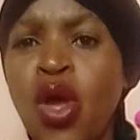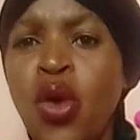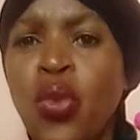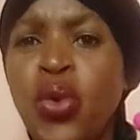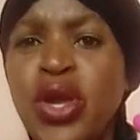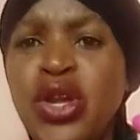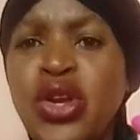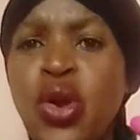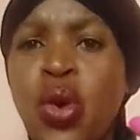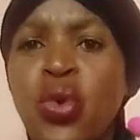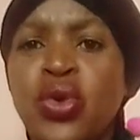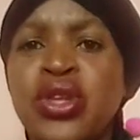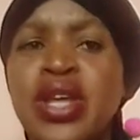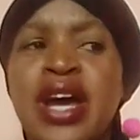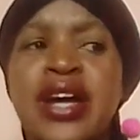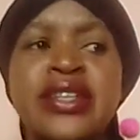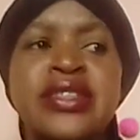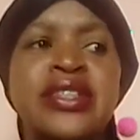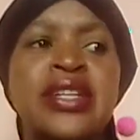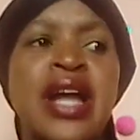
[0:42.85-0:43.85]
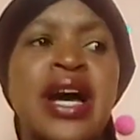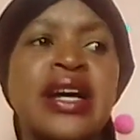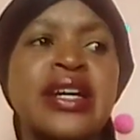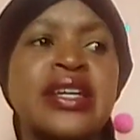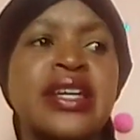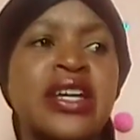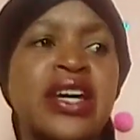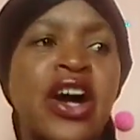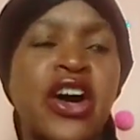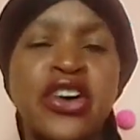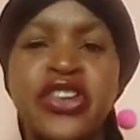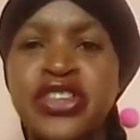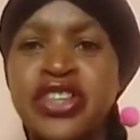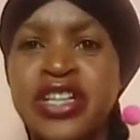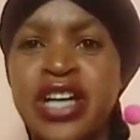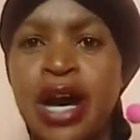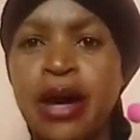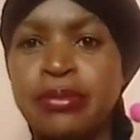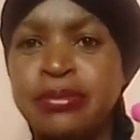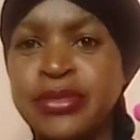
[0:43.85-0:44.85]
we know that like
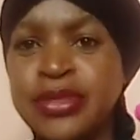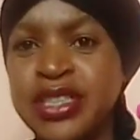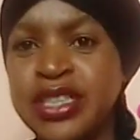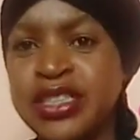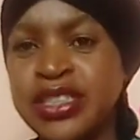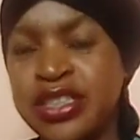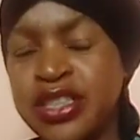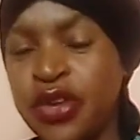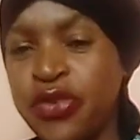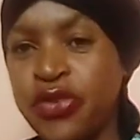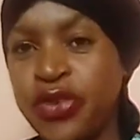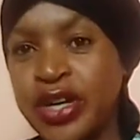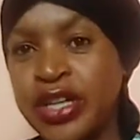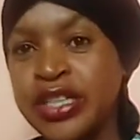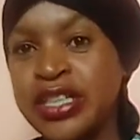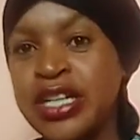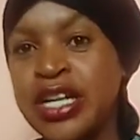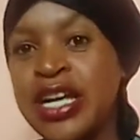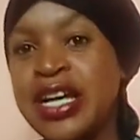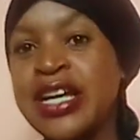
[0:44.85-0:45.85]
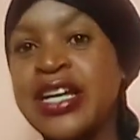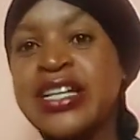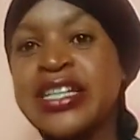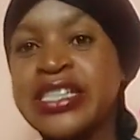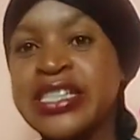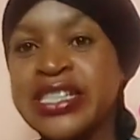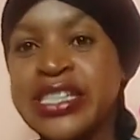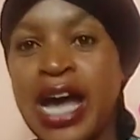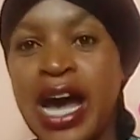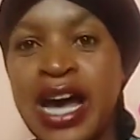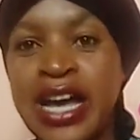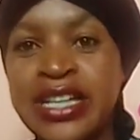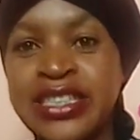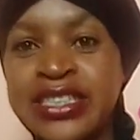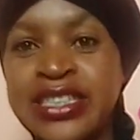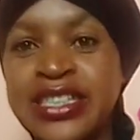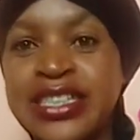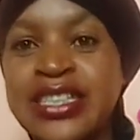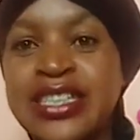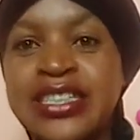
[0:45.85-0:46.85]
healthy comes in different
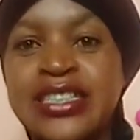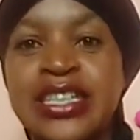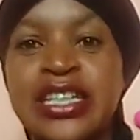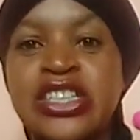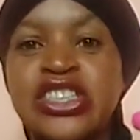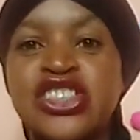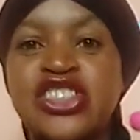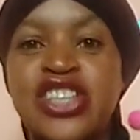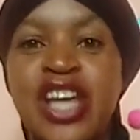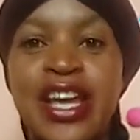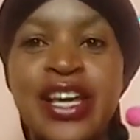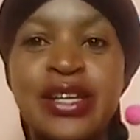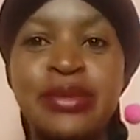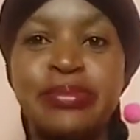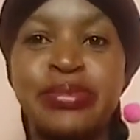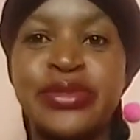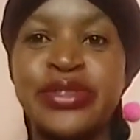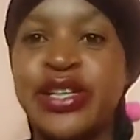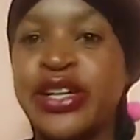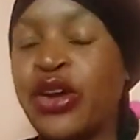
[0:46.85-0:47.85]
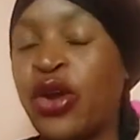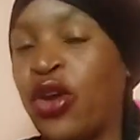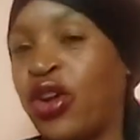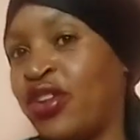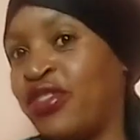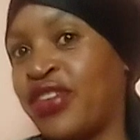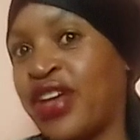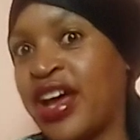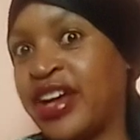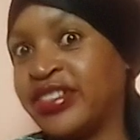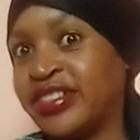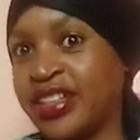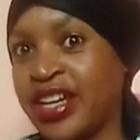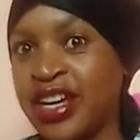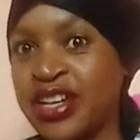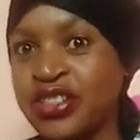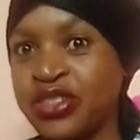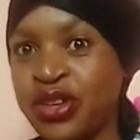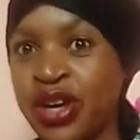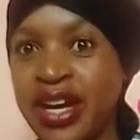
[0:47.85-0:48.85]
sizes and shapes and all of that,
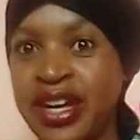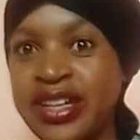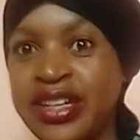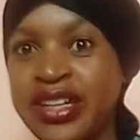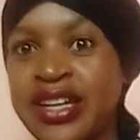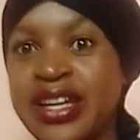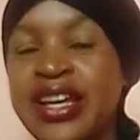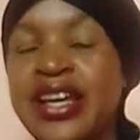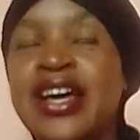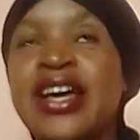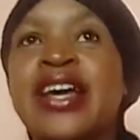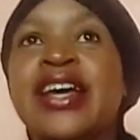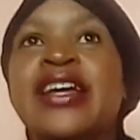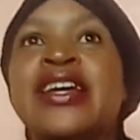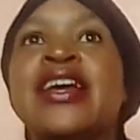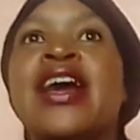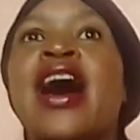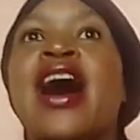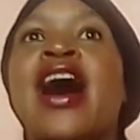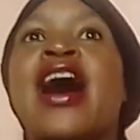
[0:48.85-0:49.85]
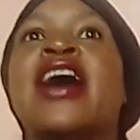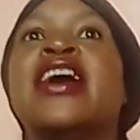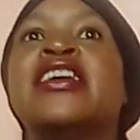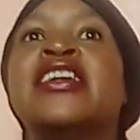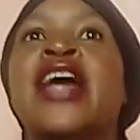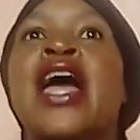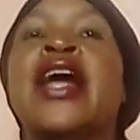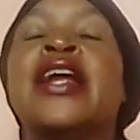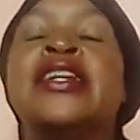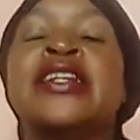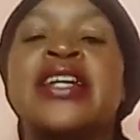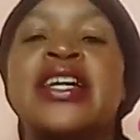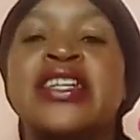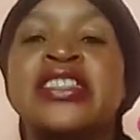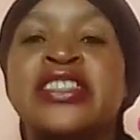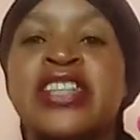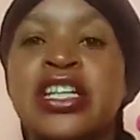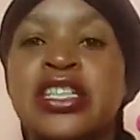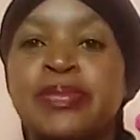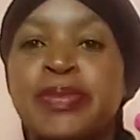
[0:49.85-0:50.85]
guys, right? And
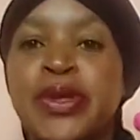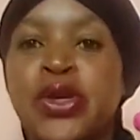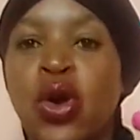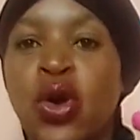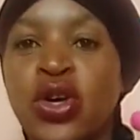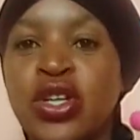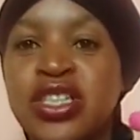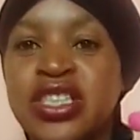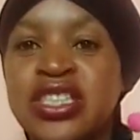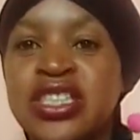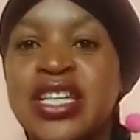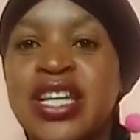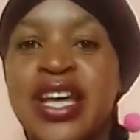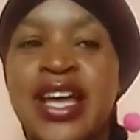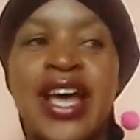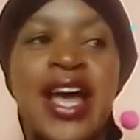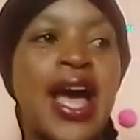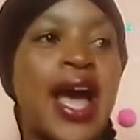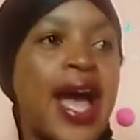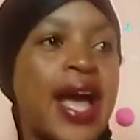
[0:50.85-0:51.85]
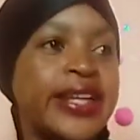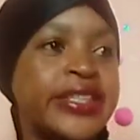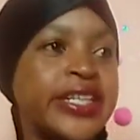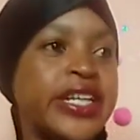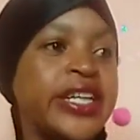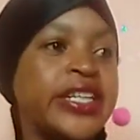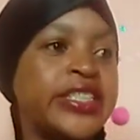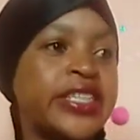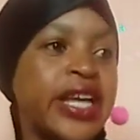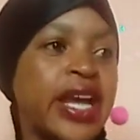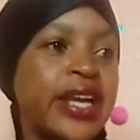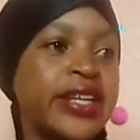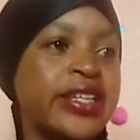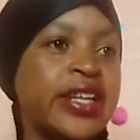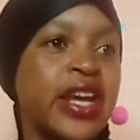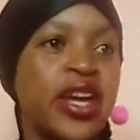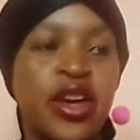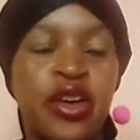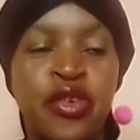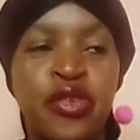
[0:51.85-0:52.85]
just because a t-shirt
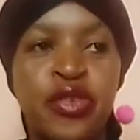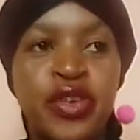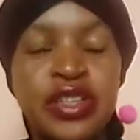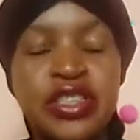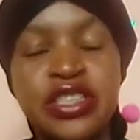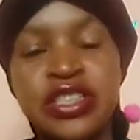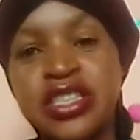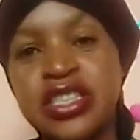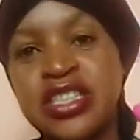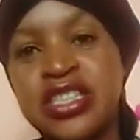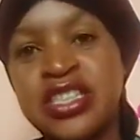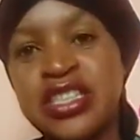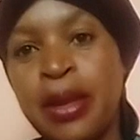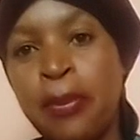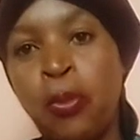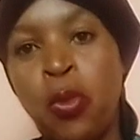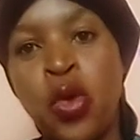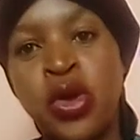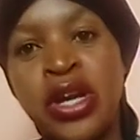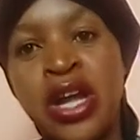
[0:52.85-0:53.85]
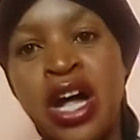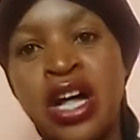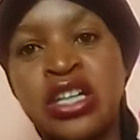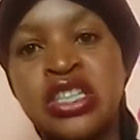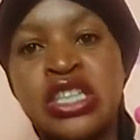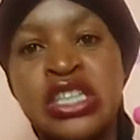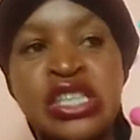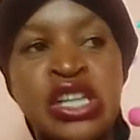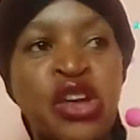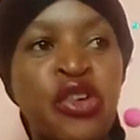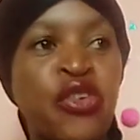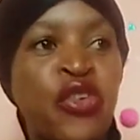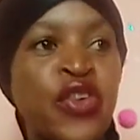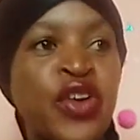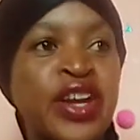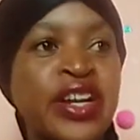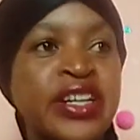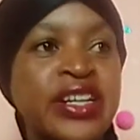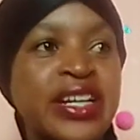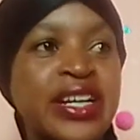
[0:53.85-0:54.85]
fits someone else
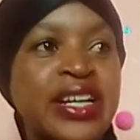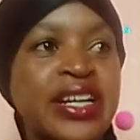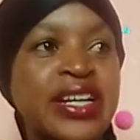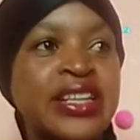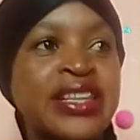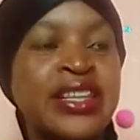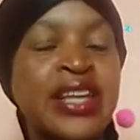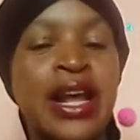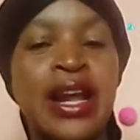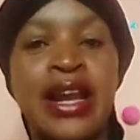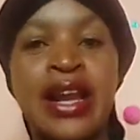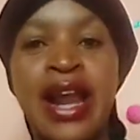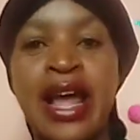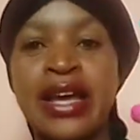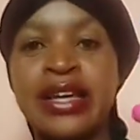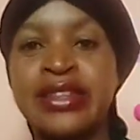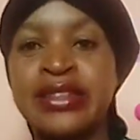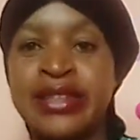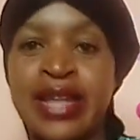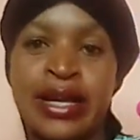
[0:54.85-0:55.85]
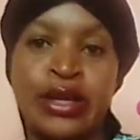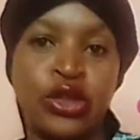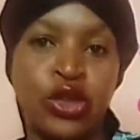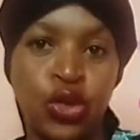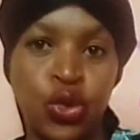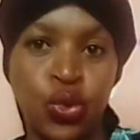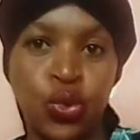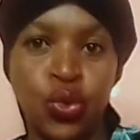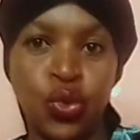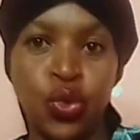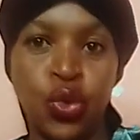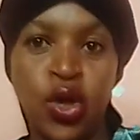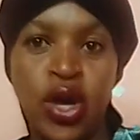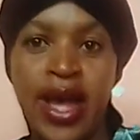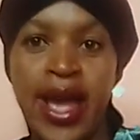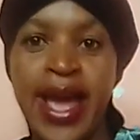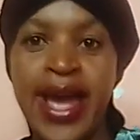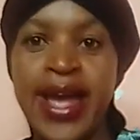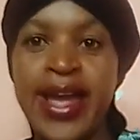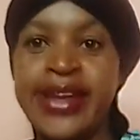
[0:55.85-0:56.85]
different than you,
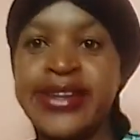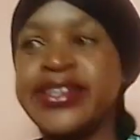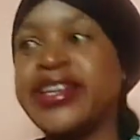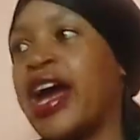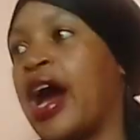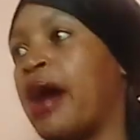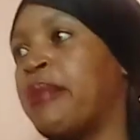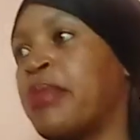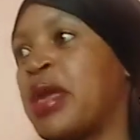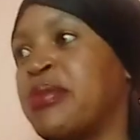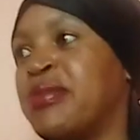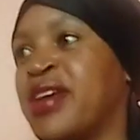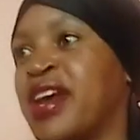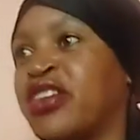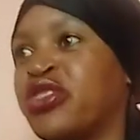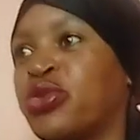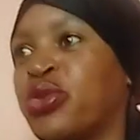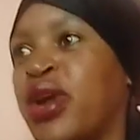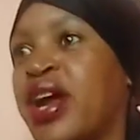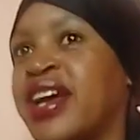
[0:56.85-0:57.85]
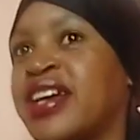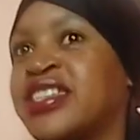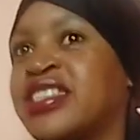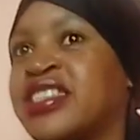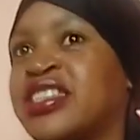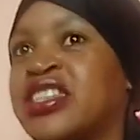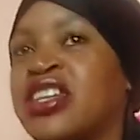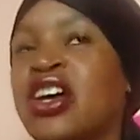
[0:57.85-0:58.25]
and maybe a dress